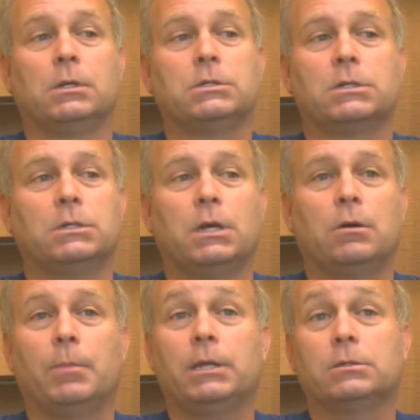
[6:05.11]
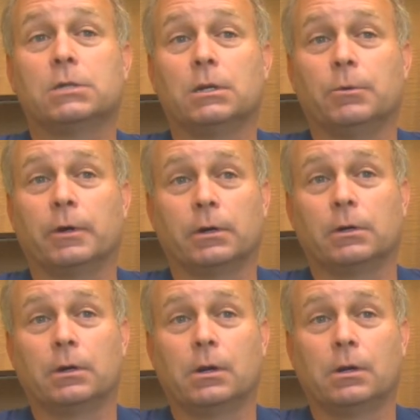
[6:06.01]
I said, they don't make this anymore.
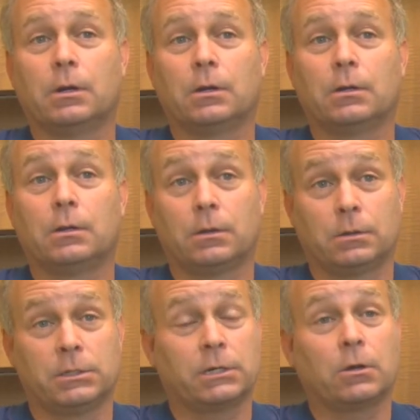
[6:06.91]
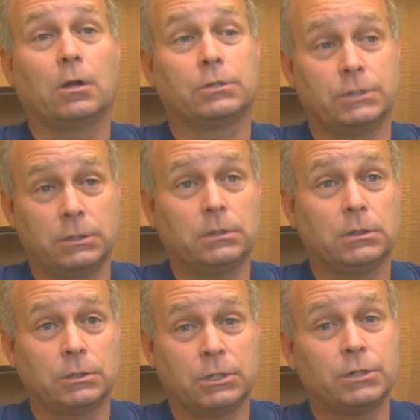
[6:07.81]
Technology
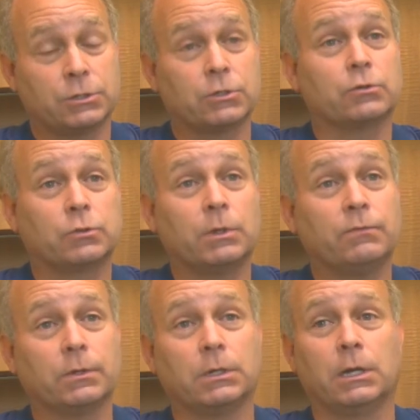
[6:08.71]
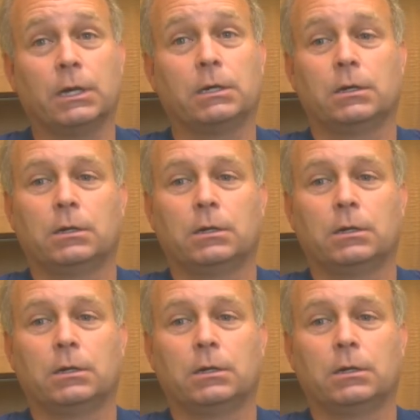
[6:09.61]
changes so swiftly that